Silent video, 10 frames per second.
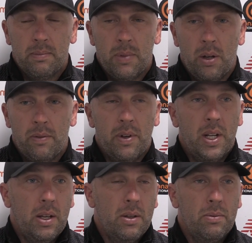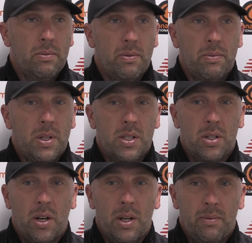Hopefully this
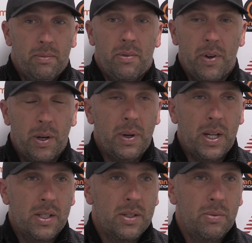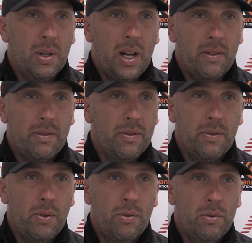time, 3 weeks, we'll have
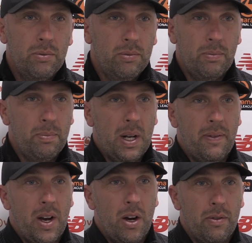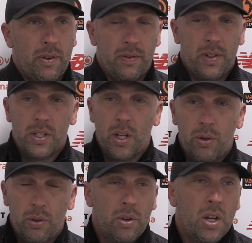full bill of health if there's
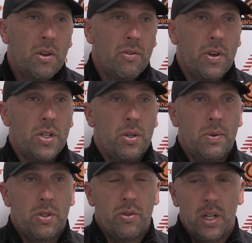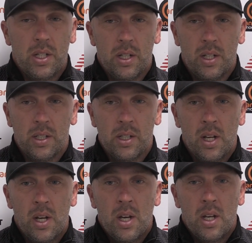no fresh new injuries, and
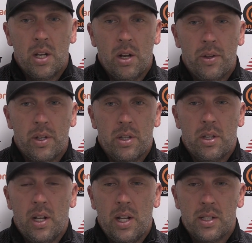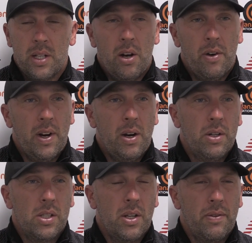the lads that are
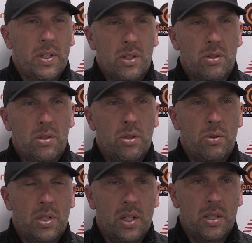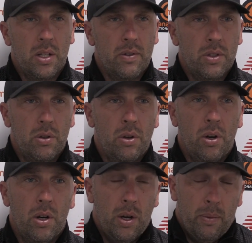out is nothing too sinister and too
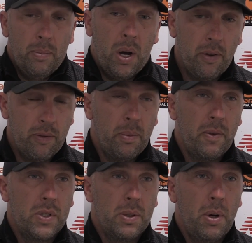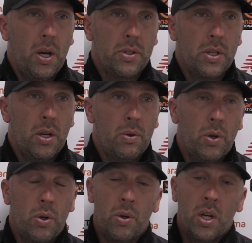long, apart from obviously Parso,
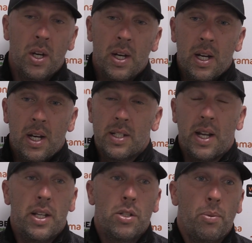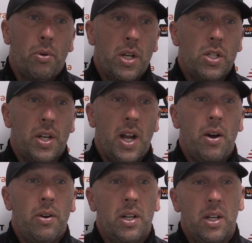who has had his operation
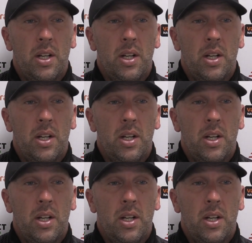now.